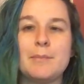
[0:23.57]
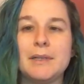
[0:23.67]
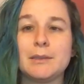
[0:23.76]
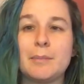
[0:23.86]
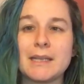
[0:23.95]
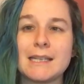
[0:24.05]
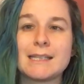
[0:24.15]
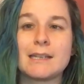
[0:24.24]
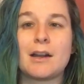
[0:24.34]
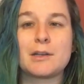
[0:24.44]
build
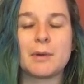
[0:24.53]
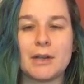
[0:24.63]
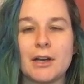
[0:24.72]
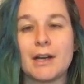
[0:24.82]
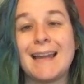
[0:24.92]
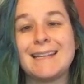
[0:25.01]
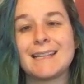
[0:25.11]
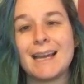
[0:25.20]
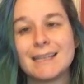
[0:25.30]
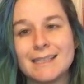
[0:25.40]
business and entrepreneur and
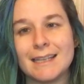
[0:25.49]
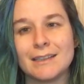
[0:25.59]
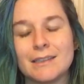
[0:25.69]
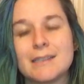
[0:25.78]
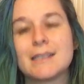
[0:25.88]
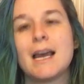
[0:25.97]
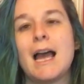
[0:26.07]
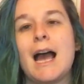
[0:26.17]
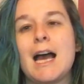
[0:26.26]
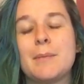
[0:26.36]
tech skills
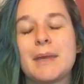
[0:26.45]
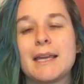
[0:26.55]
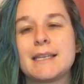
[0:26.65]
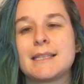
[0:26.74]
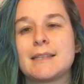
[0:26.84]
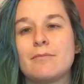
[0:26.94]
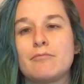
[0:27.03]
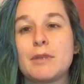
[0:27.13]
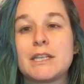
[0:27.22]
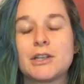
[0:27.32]
because
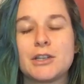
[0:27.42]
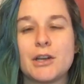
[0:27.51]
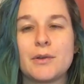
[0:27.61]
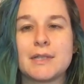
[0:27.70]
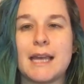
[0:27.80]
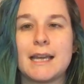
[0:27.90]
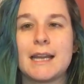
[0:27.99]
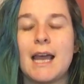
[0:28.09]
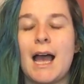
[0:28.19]
research shows that